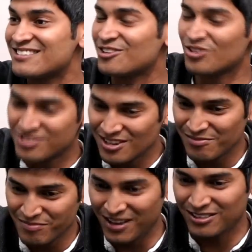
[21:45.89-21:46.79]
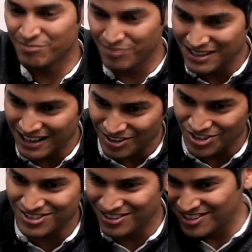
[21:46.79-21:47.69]
You're still making them maintain
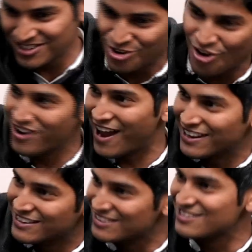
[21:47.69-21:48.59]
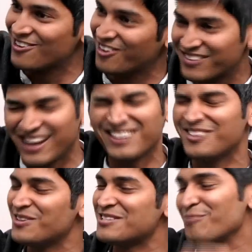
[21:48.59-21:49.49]
registers, draw lines and all of that.
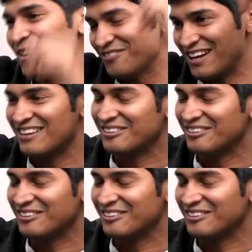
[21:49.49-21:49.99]
What's the point of that?